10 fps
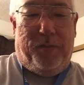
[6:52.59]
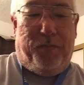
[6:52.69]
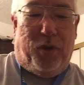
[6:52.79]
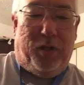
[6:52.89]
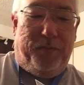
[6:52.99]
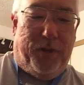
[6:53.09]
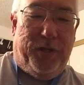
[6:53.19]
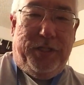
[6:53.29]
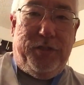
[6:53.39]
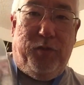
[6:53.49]
a ball
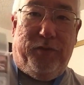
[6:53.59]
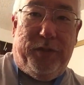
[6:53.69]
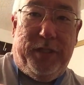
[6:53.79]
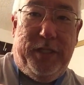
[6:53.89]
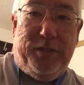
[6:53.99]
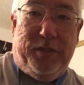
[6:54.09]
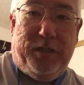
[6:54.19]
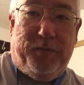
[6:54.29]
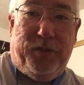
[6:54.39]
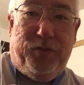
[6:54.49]
bearing swivel. These are
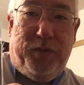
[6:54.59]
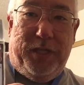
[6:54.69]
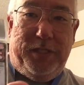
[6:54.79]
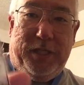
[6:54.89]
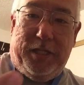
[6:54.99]
number 3s.